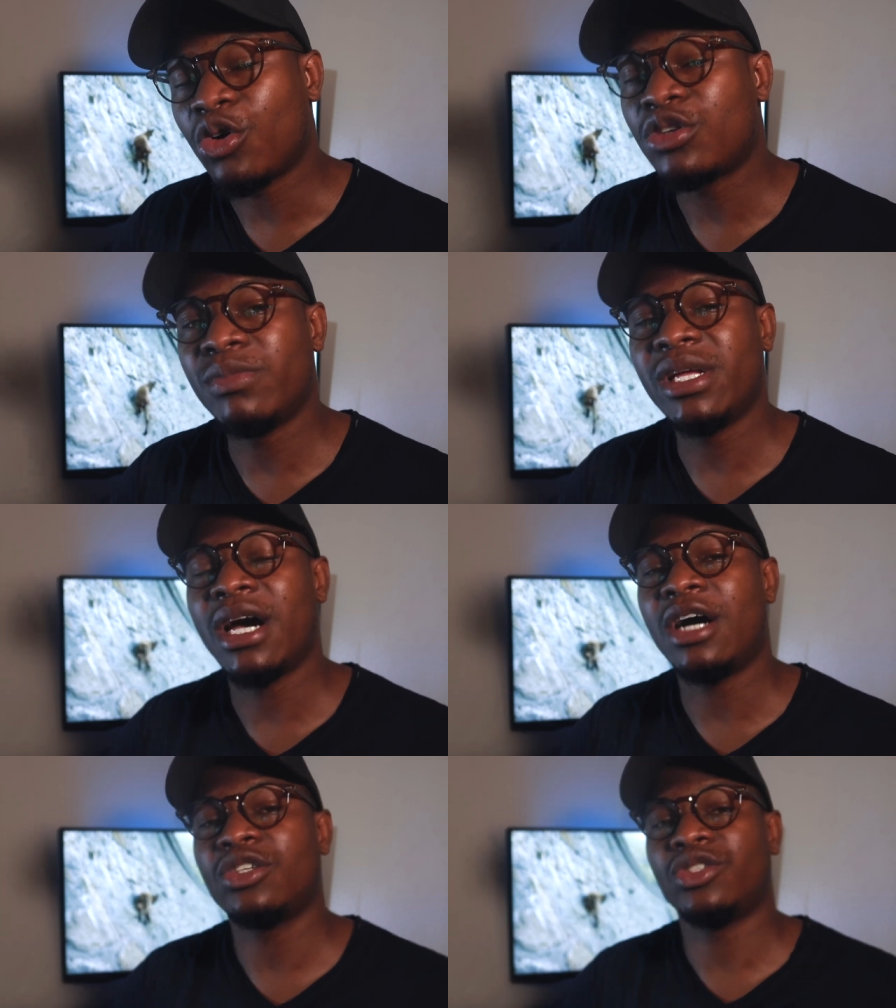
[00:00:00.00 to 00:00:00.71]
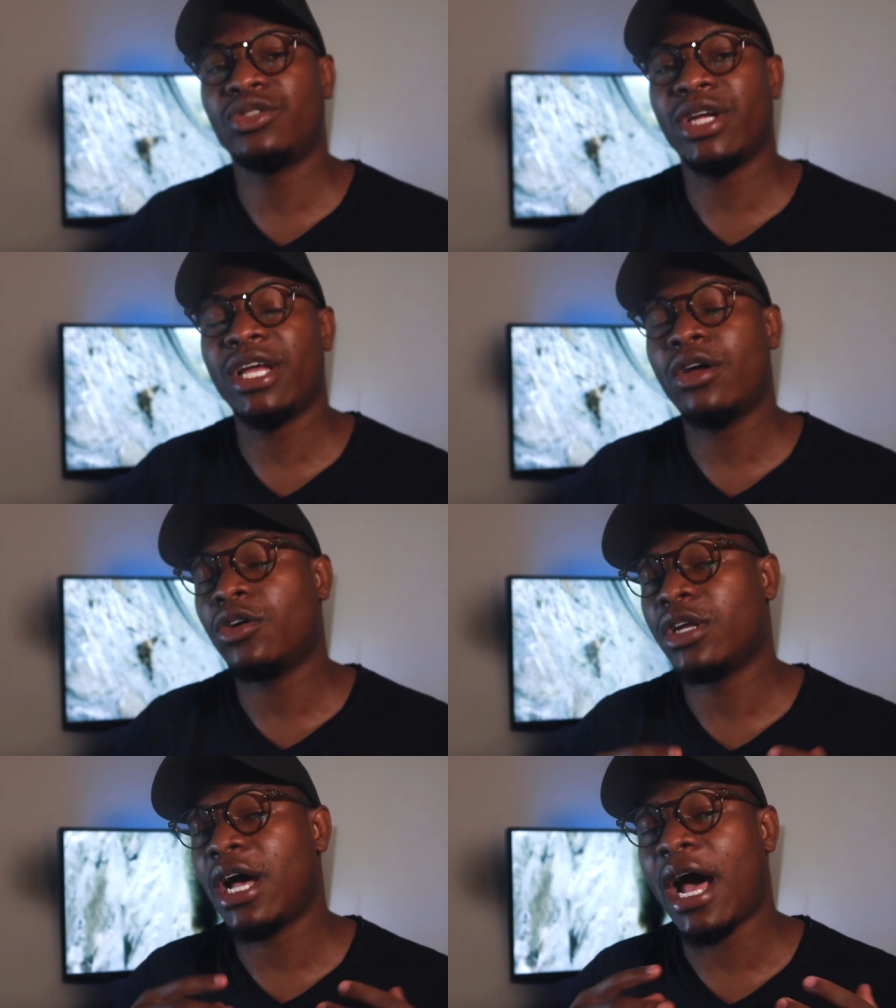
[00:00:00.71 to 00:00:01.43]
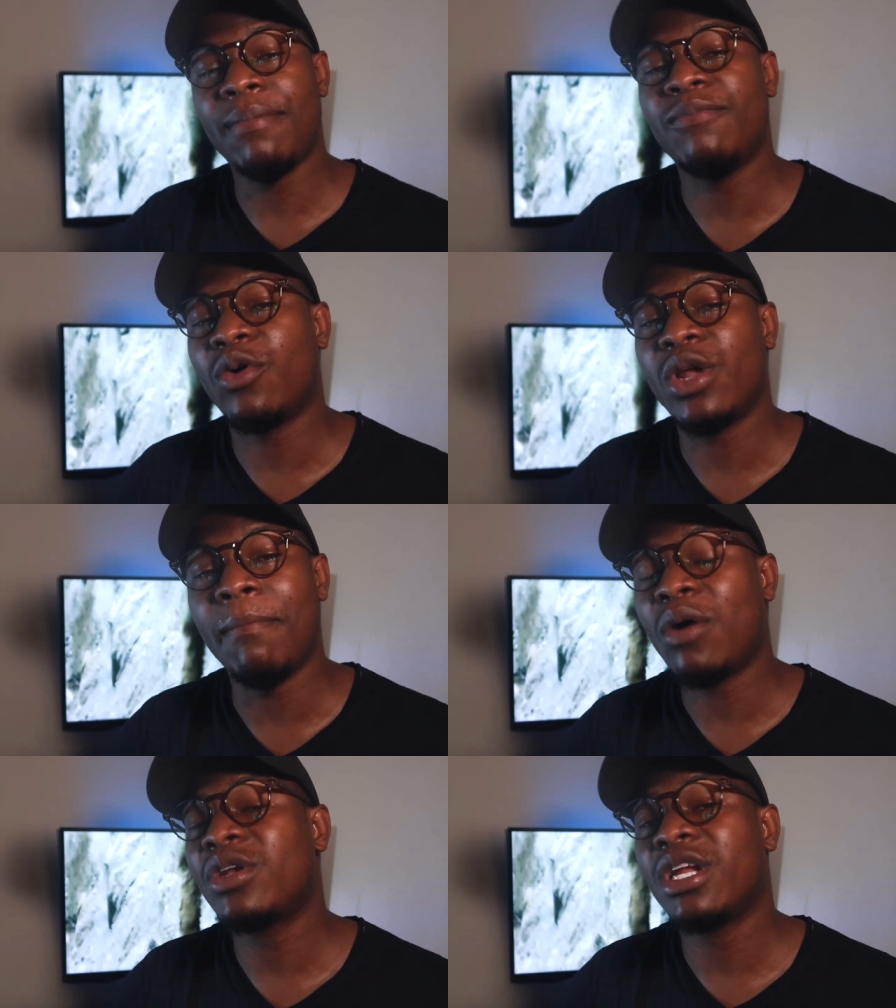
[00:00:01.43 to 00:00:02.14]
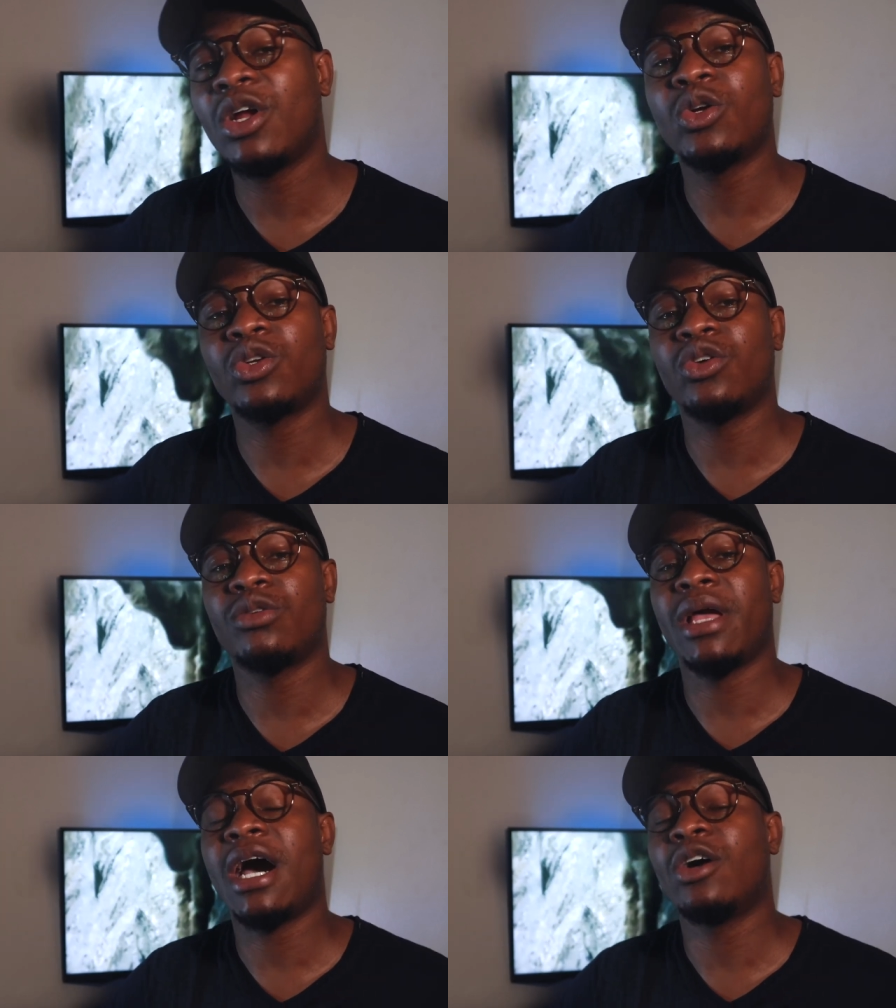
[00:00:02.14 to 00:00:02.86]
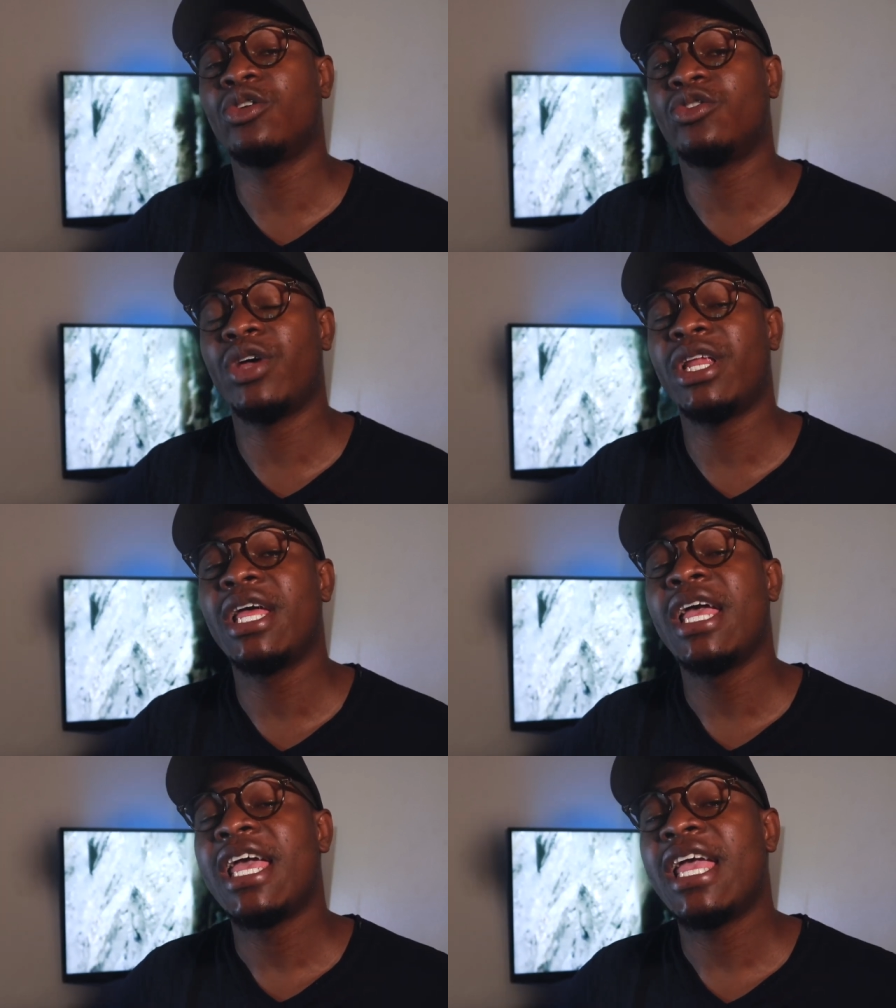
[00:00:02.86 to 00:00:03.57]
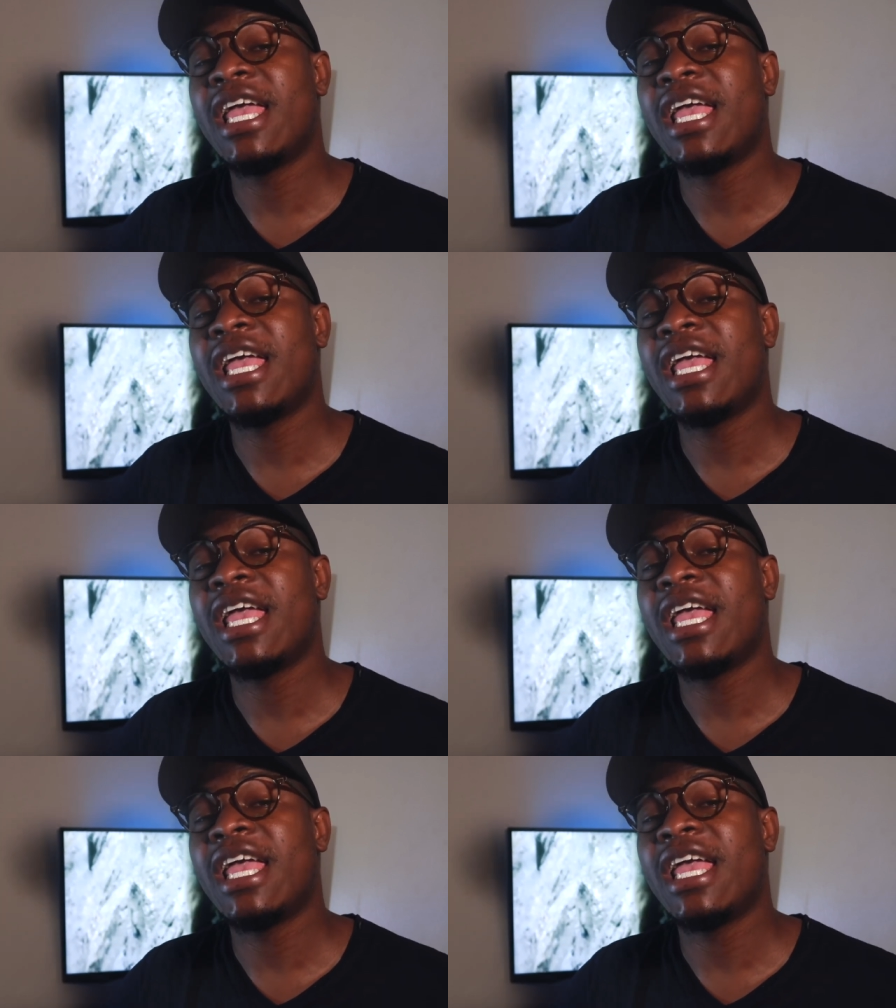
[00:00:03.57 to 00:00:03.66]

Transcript: taught me how to trade or the, or the Mountain Goat taught me how to trade